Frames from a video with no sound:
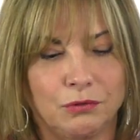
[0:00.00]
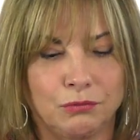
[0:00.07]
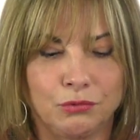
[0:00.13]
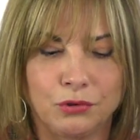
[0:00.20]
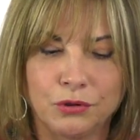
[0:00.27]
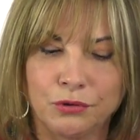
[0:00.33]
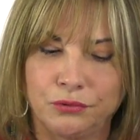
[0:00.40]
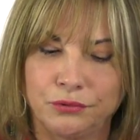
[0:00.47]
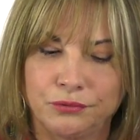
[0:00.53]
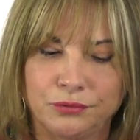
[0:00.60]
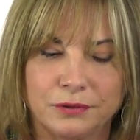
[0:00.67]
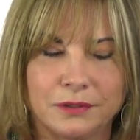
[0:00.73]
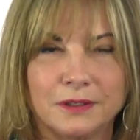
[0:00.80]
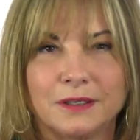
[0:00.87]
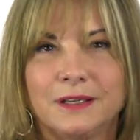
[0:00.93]
Whew,
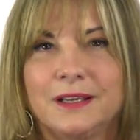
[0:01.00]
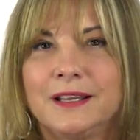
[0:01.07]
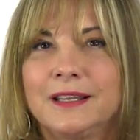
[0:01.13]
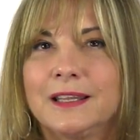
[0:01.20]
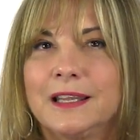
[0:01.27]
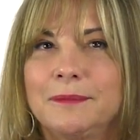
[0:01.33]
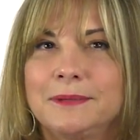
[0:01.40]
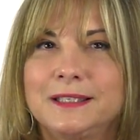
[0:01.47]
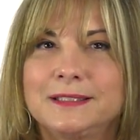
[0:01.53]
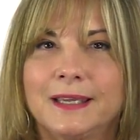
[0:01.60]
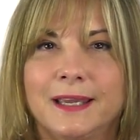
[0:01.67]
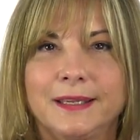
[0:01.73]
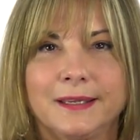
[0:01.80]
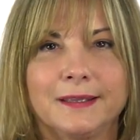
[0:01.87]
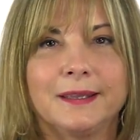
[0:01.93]
let me
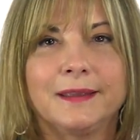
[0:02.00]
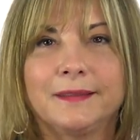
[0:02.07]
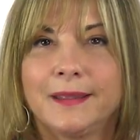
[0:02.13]
tell you,